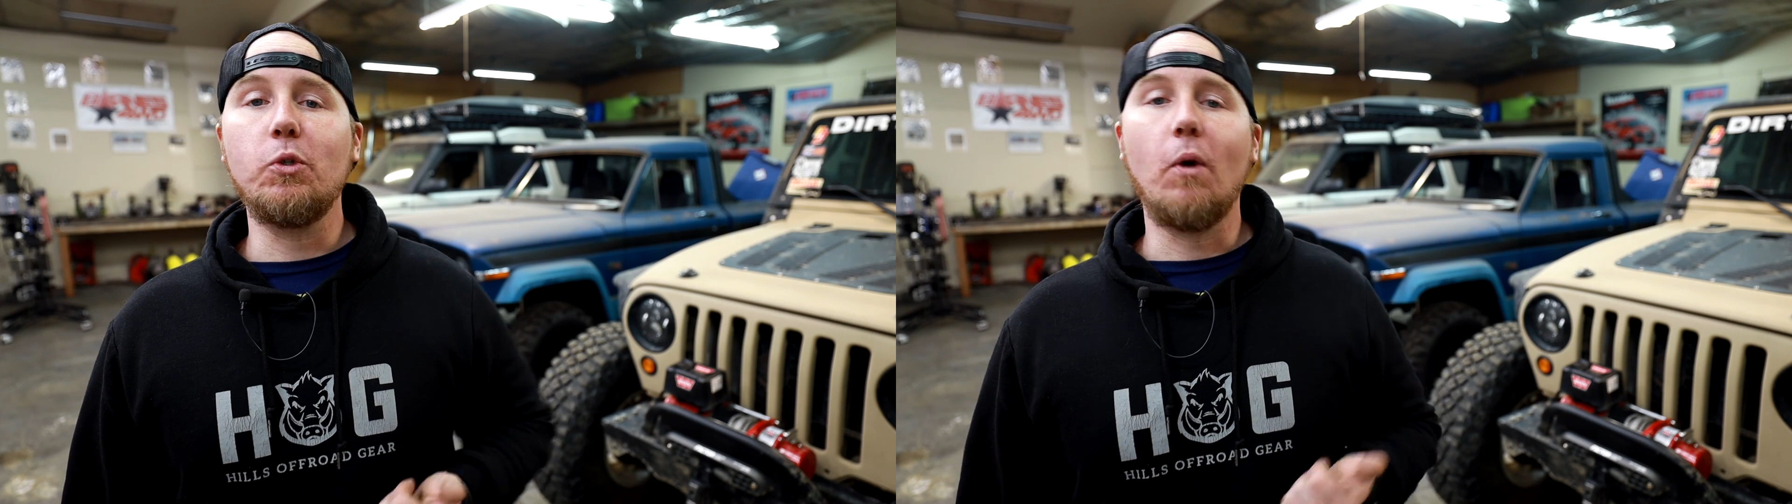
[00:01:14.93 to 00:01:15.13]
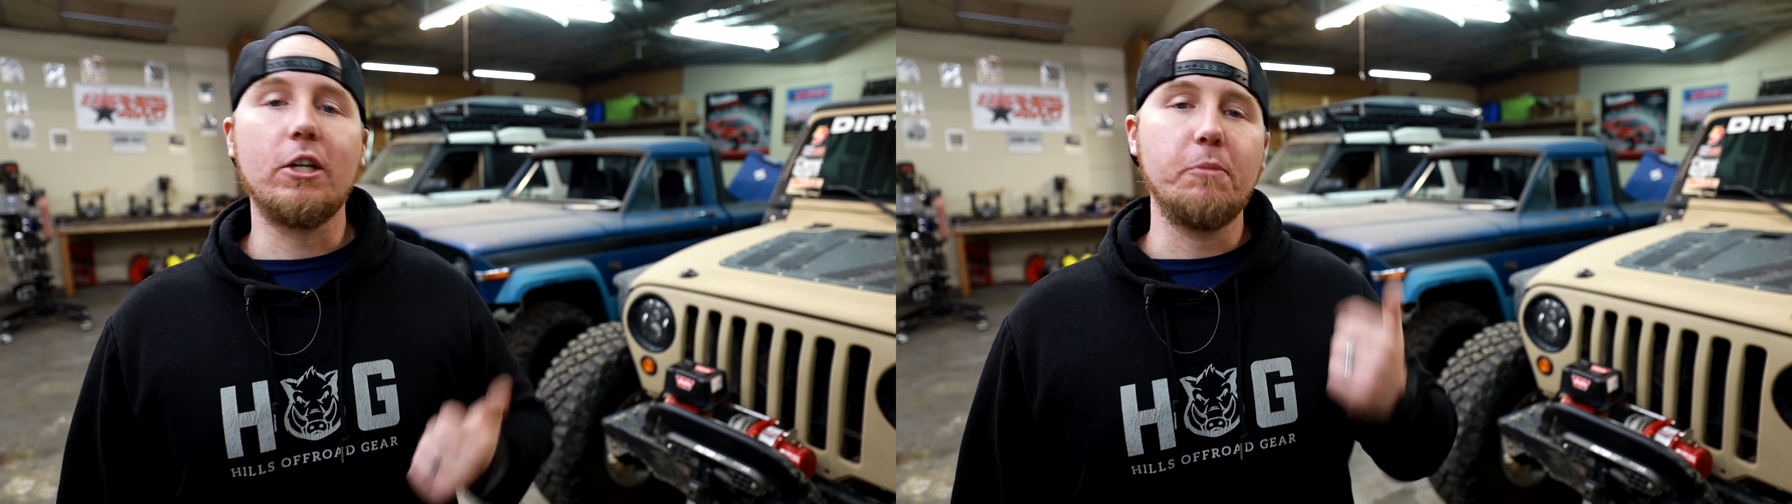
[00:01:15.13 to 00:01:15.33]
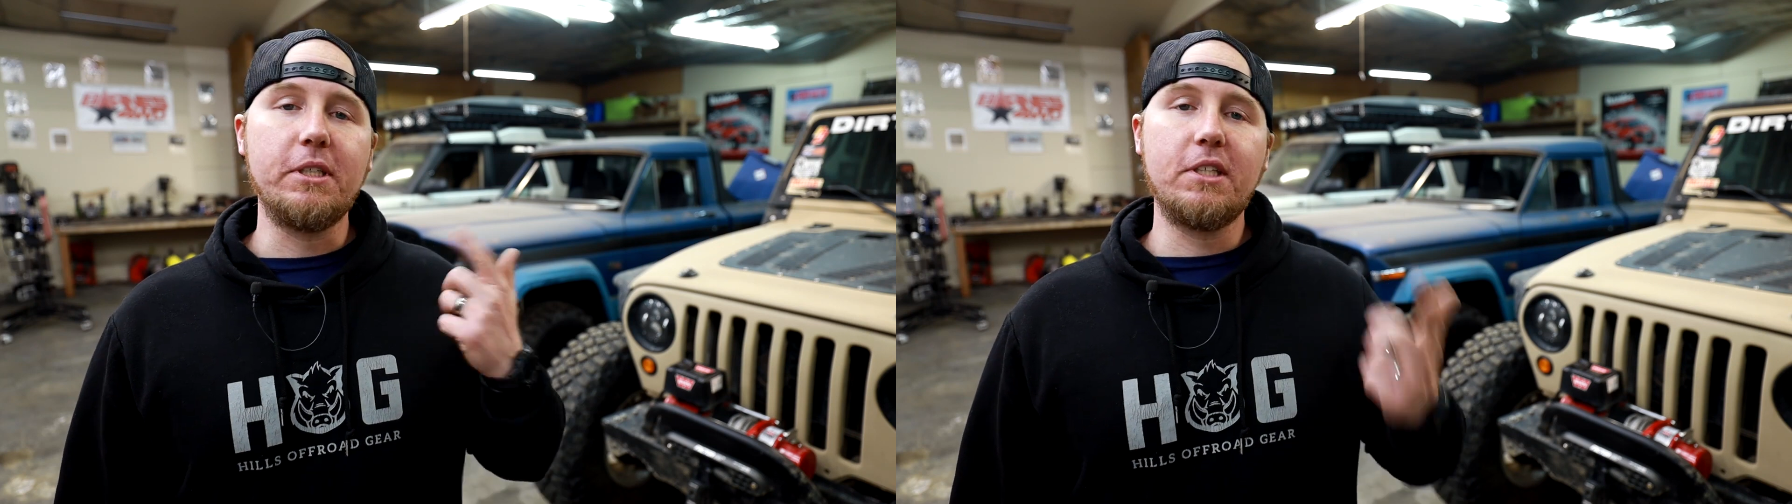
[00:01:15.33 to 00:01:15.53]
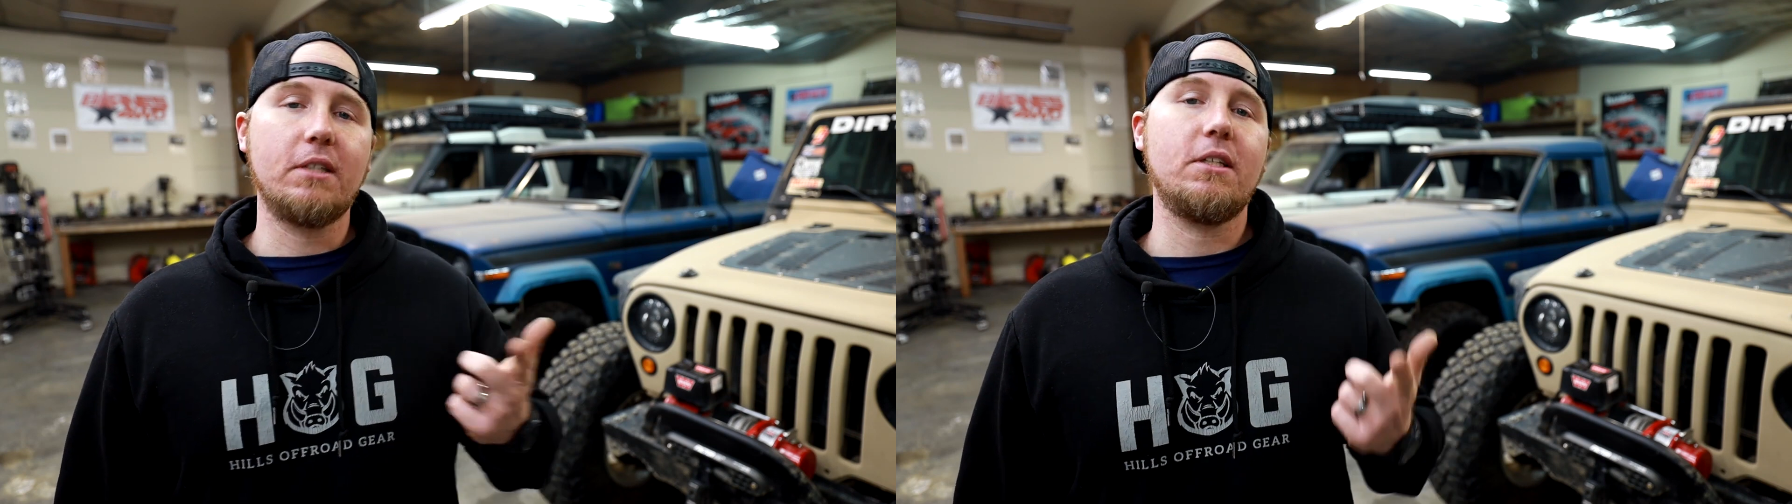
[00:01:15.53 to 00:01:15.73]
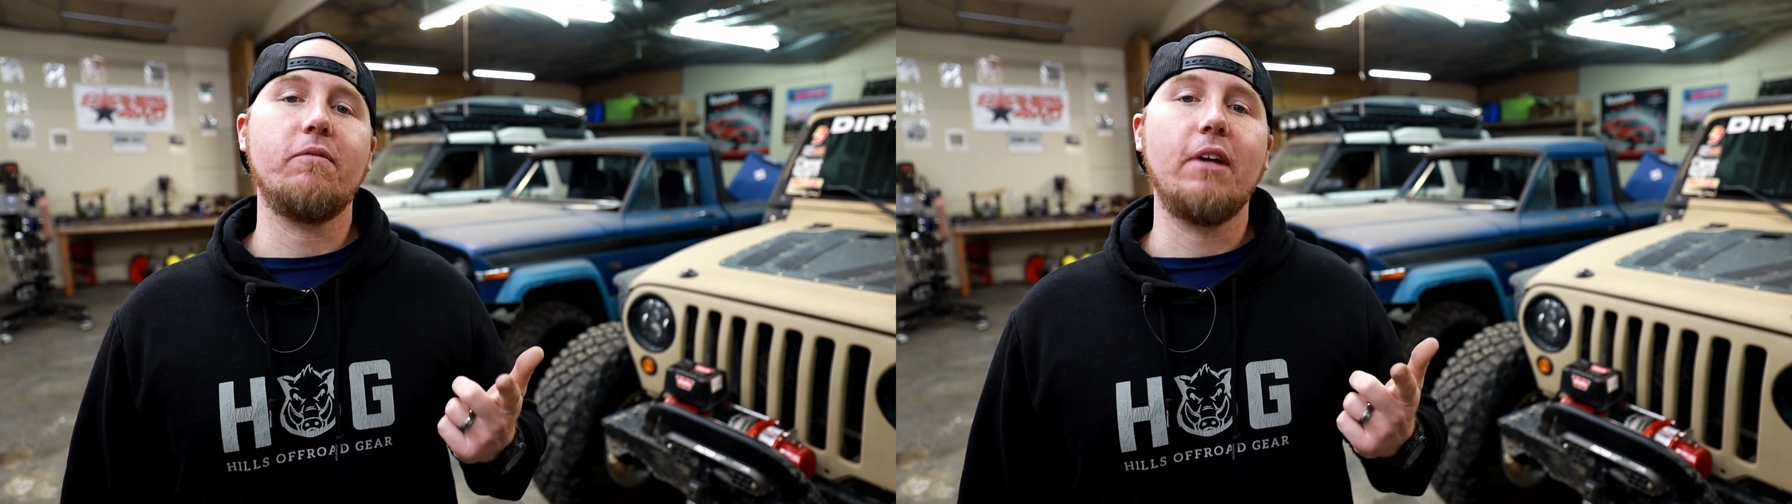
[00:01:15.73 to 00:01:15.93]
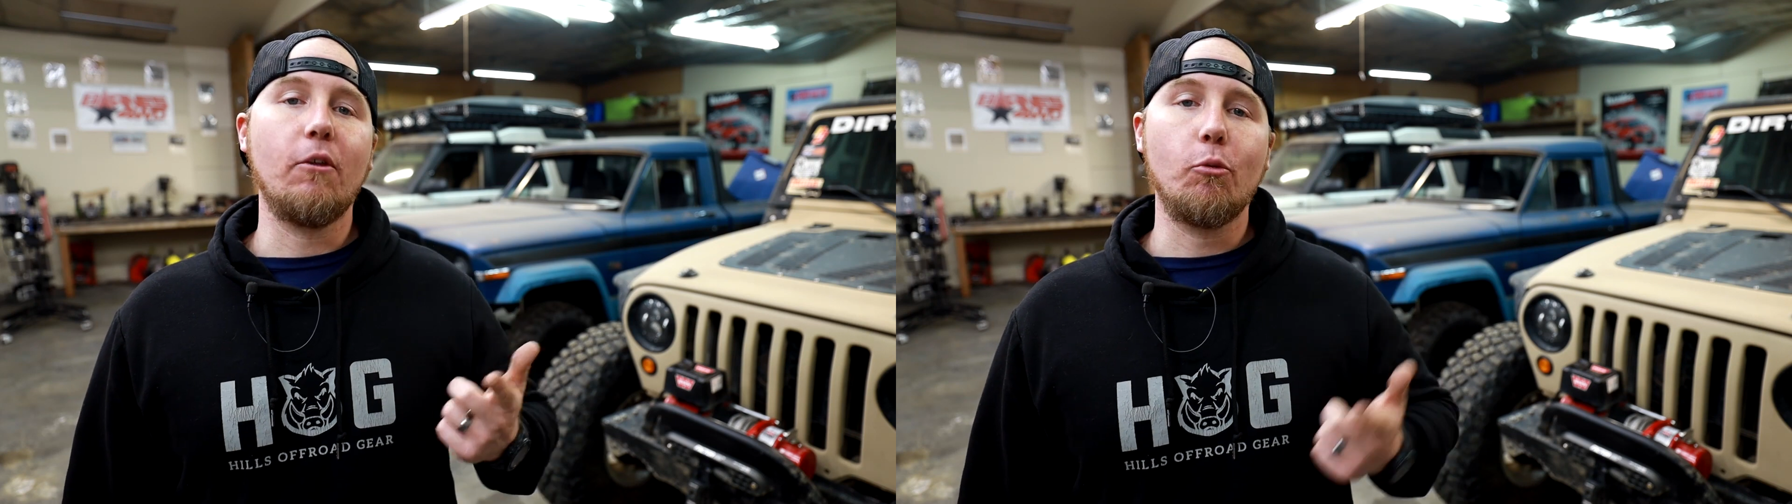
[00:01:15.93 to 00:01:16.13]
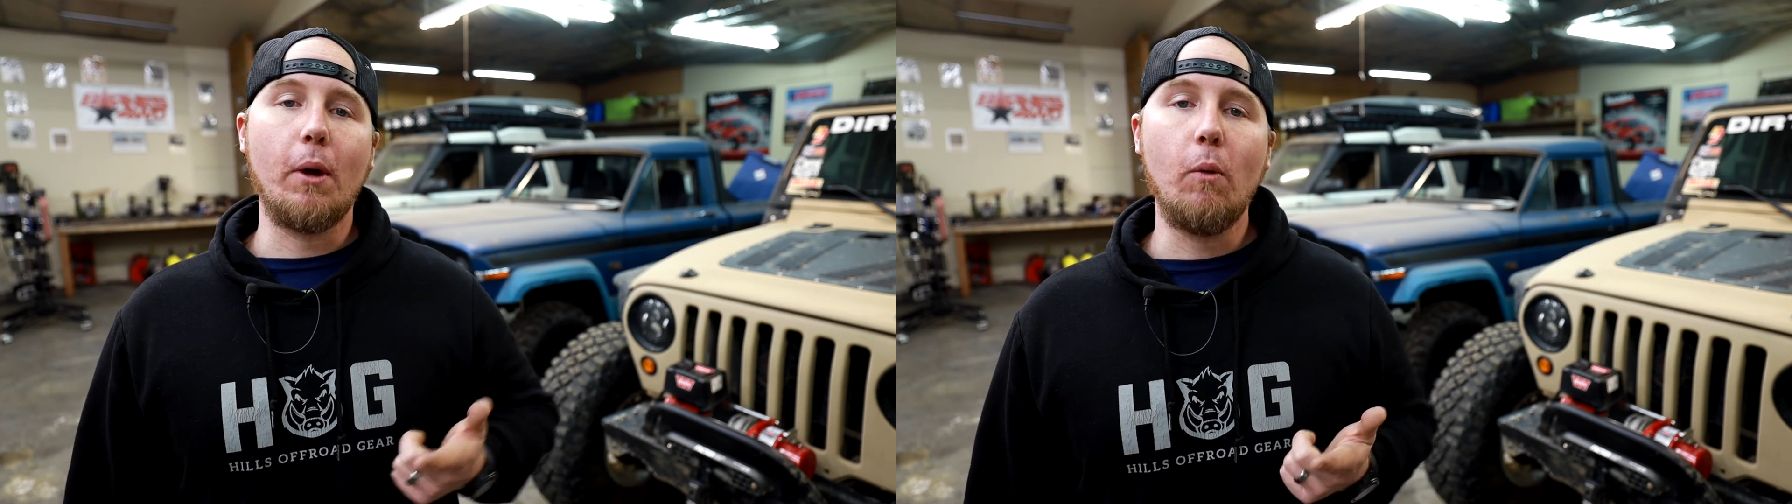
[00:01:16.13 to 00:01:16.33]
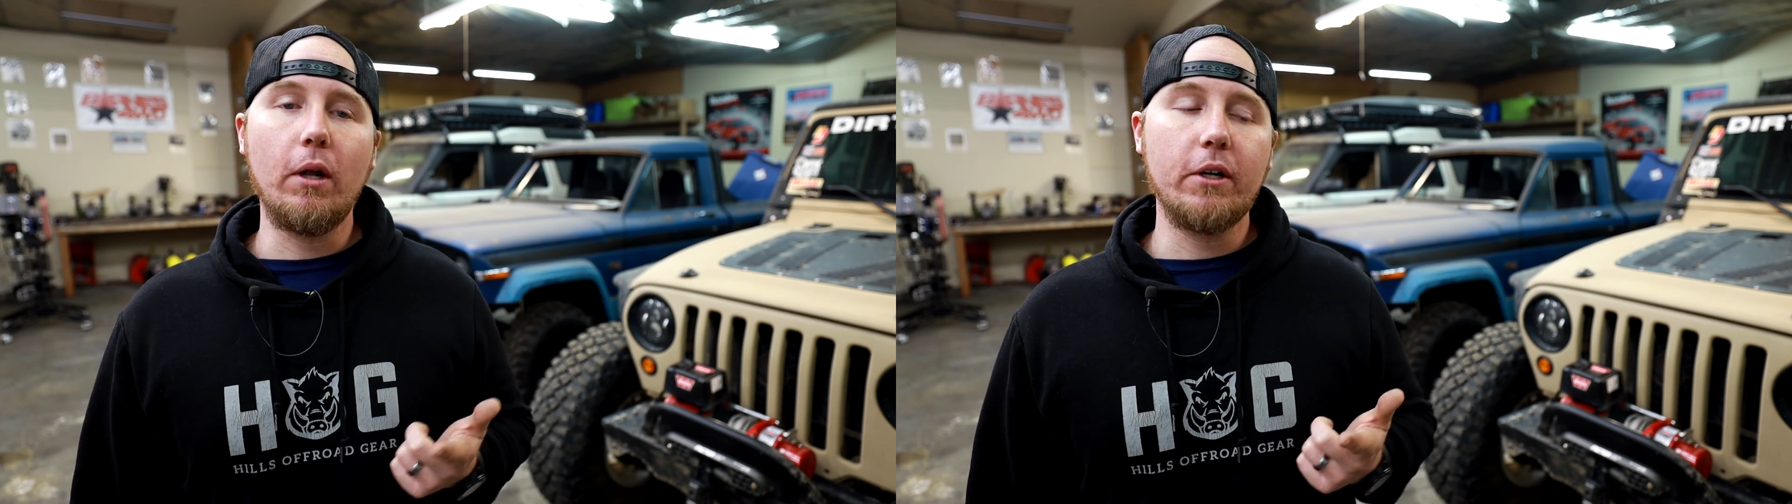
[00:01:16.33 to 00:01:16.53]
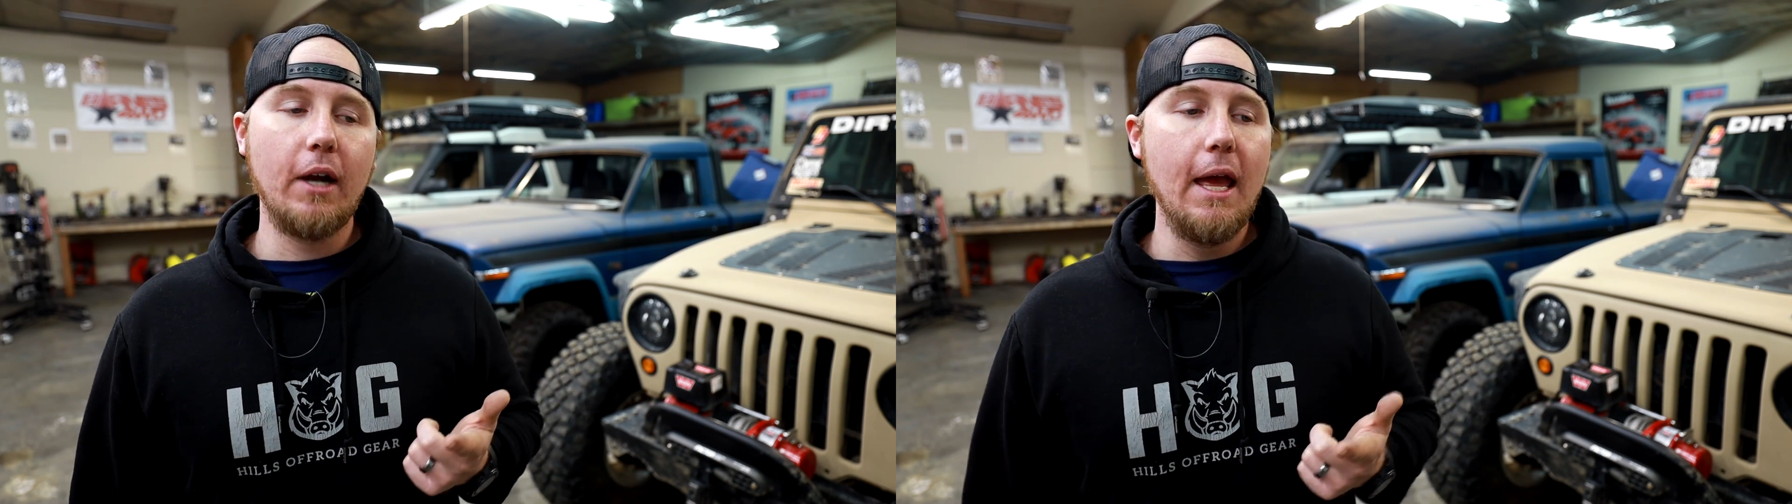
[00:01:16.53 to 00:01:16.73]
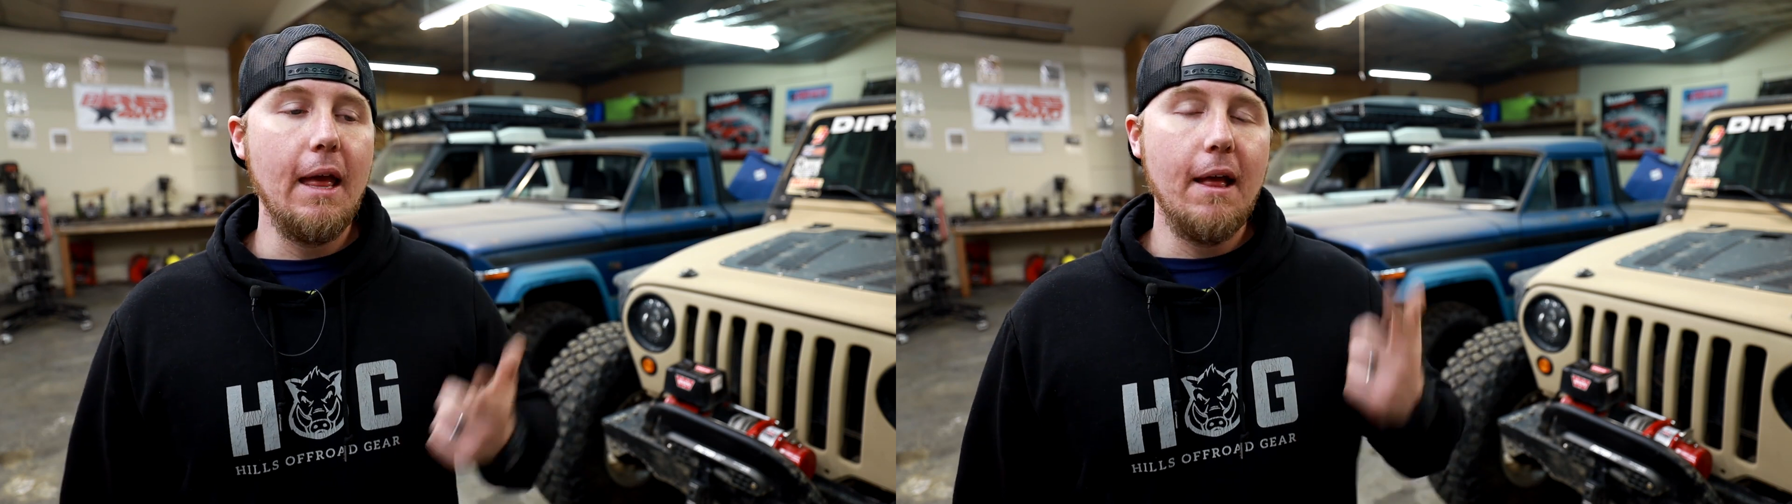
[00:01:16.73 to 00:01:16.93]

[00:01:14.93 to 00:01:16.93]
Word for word: to watch me stick stuff together with my welder,